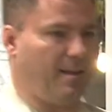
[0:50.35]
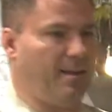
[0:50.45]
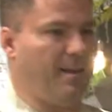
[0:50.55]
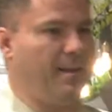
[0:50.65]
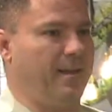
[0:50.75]

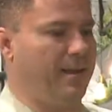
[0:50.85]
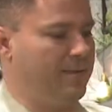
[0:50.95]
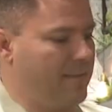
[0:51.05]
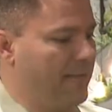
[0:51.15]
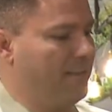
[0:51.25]

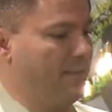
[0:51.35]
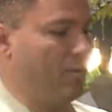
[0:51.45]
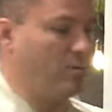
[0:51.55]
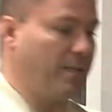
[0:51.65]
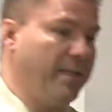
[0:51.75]
Exactly.
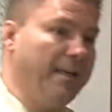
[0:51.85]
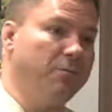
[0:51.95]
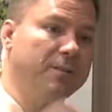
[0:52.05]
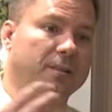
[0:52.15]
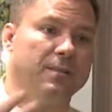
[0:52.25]
So to get
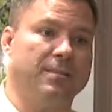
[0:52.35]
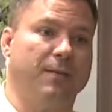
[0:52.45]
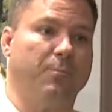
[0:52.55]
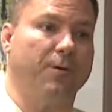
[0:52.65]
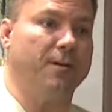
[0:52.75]
with the
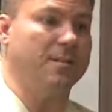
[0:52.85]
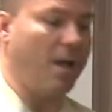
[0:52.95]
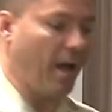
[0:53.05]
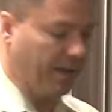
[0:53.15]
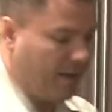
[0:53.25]
contemporary
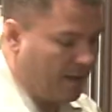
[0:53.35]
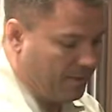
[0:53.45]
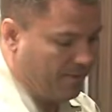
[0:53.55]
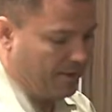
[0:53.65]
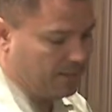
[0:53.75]
design,
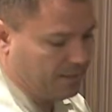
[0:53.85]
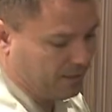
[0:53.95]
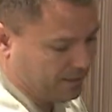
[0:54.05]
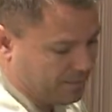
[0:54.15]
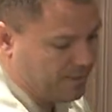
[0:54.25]
they've actually
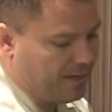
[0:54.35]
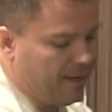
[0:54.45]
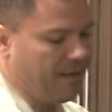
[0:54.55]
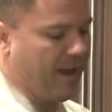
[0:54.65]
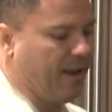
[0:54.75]

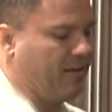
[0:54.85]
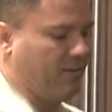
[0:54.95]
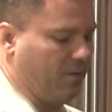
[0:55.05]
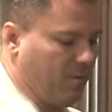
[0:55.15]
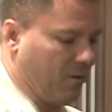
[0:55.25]
eliminated the handle
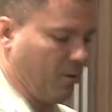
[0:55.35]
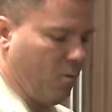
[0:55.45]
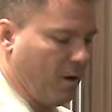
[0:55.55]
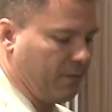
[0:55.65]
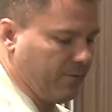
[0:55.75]
on the
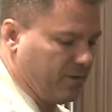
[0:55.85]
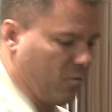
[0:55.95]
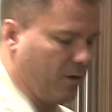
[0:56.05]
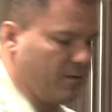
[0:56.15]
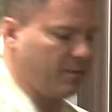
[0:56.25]
wall oven to
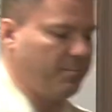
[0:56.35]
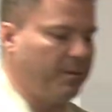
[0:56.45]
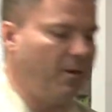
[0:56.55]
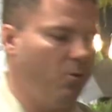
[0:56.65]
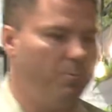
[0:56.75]
where it
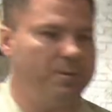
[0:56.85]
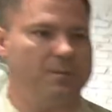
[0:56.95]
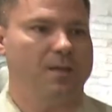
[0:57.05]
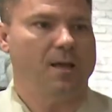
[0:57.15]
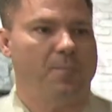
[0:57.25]
simply
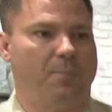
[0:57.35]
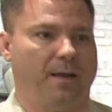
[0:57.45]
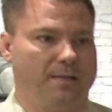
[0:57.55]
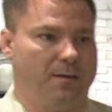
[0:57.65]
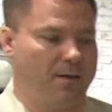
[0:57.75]
opens
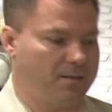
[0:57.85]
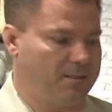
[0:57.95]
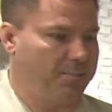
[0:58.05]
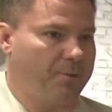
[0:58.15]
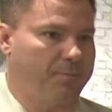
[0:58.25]
by
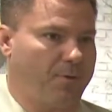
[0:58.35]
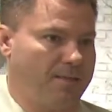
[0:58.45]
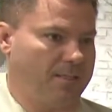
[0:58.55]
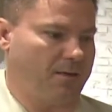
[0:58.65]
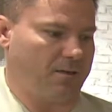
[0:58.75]
simply
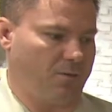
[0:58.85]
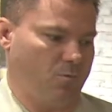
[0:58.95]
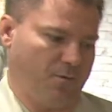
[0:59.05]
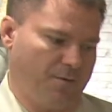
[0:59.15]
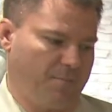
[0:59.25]
pressing on the
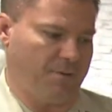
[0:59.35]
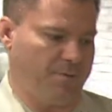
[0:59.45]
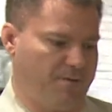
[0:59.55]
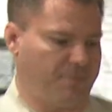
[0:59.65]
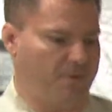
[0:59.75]
wolf emblem
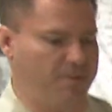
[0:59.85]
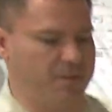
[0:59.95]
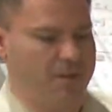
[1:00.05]
in the front